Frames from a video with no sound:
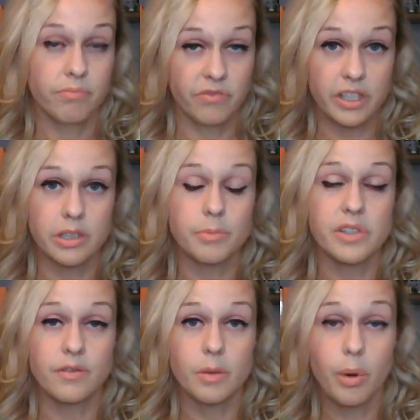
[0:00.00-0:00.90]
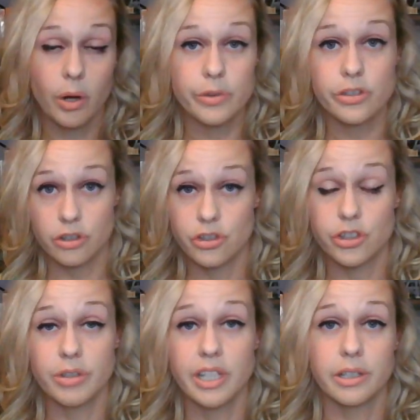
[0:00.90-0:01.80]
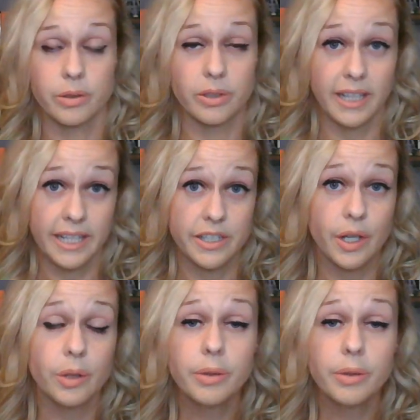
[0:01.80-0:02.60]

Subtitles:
victims of the Pulse shooting in Orlando.